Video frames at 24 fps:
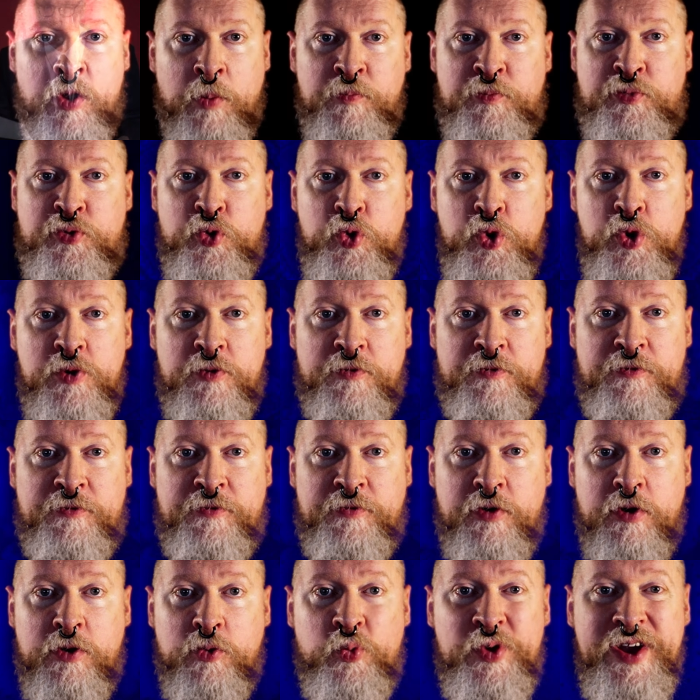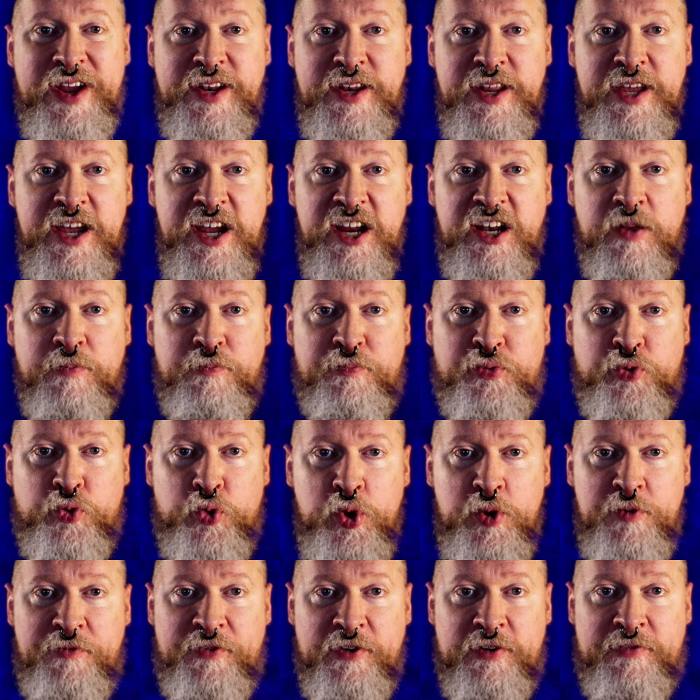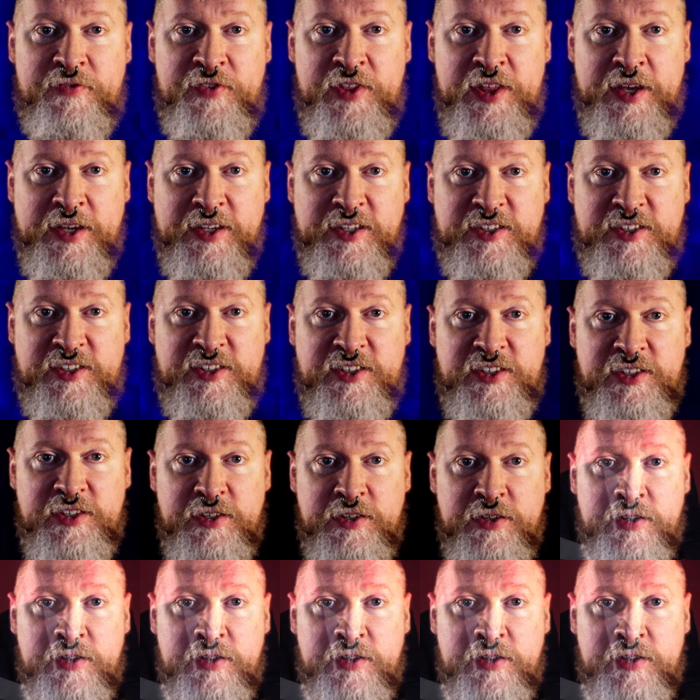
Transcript: Proof. We need proof of this.